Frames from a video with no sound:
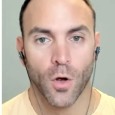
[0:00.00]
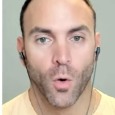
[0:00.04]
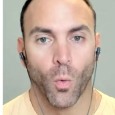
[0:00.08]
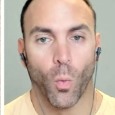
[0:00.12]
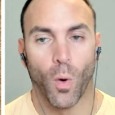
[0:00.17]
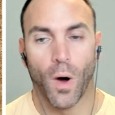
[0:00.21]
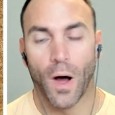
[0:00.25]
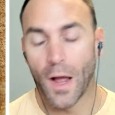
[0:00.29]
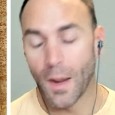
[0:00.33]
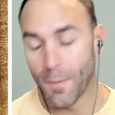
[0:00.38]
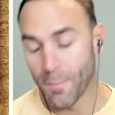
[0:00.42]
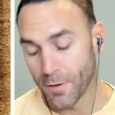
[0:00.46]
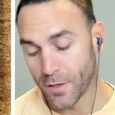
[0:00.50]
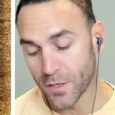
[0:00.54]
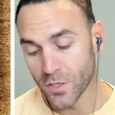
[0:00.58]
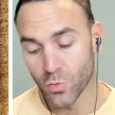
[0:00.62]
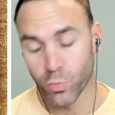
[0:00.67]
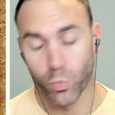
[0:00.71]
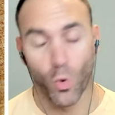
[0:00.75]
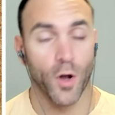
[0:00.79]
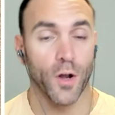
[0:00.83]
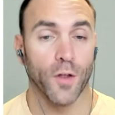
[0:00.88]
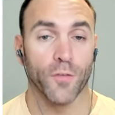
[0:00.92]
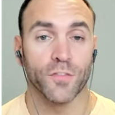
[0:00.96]
Why? Because
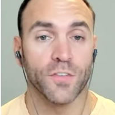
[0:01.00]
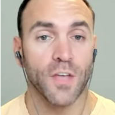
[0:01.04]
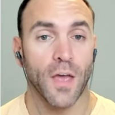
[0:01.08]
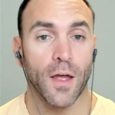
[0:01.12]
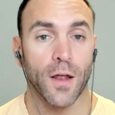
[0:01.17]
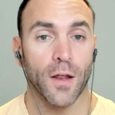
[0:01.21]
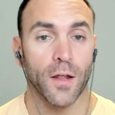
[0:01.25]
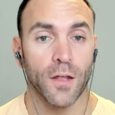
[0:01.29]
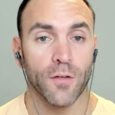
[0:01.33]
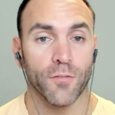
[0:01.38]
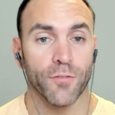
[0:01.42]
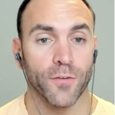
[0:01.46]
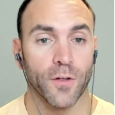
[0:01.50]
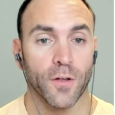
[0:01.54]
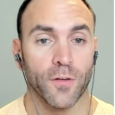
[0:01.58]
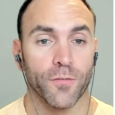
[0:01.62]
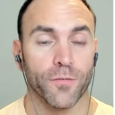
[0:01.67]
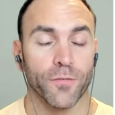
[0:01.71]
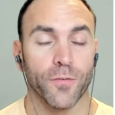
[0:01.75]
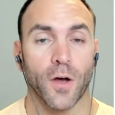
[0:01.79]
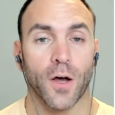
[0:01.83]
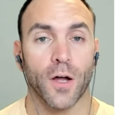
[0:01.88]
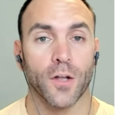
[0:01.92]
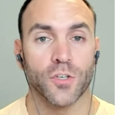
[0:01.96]
one mm-hmm. of 10, if,
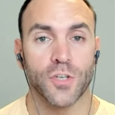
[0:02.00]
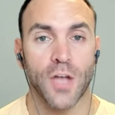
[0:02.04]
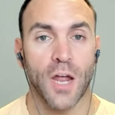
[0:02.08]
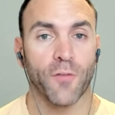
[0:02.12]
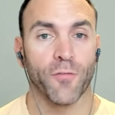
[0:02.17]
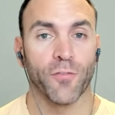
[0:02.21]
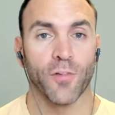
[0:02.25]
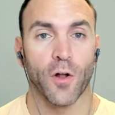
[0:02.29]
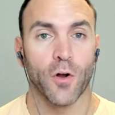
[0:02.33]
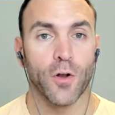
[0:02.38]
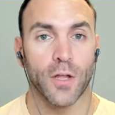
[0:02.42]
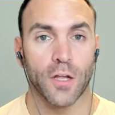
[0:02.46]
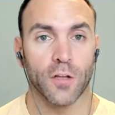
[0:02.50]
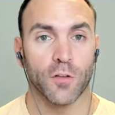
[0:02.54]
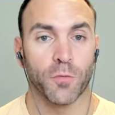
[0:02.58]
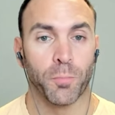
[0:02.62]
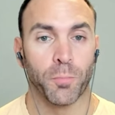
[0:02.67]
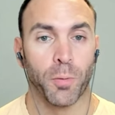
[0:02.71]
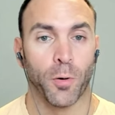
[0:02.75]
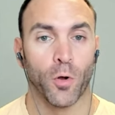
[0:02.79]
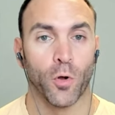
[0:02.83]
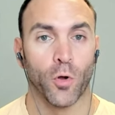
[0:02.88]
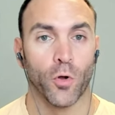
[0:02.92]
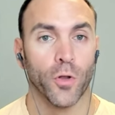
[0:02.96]
uh, Jack Flaherty gets
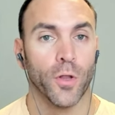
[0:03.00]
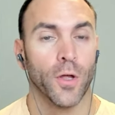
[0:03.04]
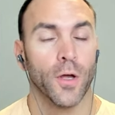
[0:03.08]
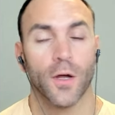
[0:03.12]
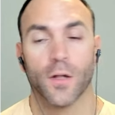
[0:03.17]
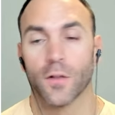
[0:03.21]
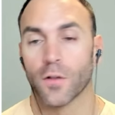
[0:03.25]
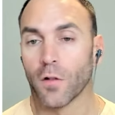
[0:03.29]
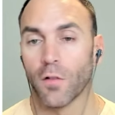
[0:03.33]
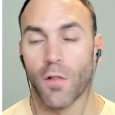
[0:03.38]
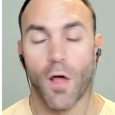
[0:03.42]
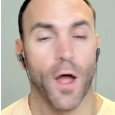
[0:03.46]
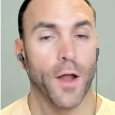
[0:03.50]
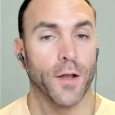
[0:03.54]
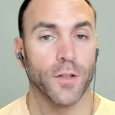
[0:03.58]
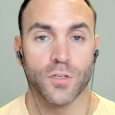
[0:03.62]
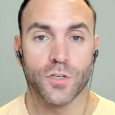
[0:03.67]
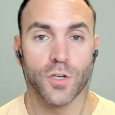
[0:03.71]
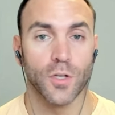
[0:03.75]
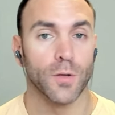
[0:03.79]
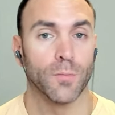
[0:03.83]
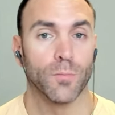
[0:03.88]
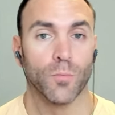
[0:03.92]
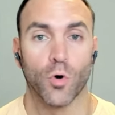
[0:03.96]
pulled, the line is
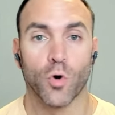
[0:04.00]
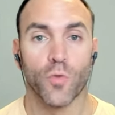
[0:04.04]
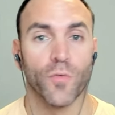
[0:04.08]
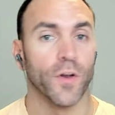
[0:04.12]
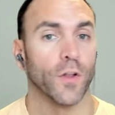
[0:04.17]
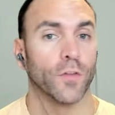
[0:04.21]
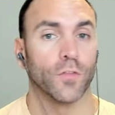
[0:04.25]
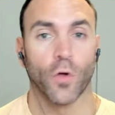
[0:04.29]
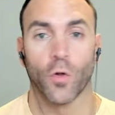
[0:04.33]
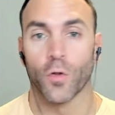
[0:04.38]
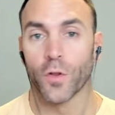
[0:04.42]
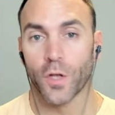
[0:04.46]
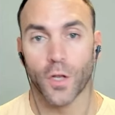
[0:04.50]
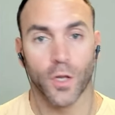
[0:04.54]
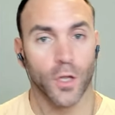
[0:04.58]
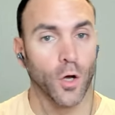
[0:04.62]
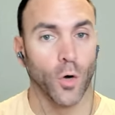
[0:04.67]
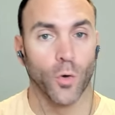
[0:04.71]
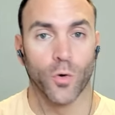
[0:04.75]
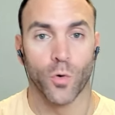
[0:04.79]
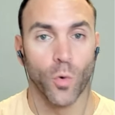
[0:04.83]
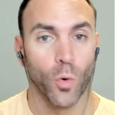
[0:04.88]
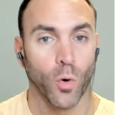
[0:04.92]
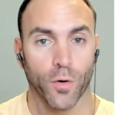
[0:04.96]
going to move and it's only going to
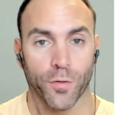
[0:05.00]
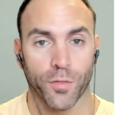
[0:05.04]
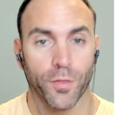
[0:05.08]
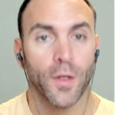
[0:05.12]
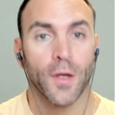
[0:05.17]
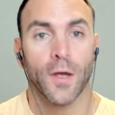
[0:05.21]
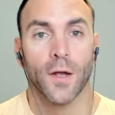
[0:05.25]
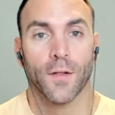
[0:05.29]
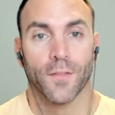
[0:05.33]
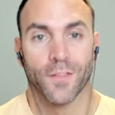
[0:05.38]
go north.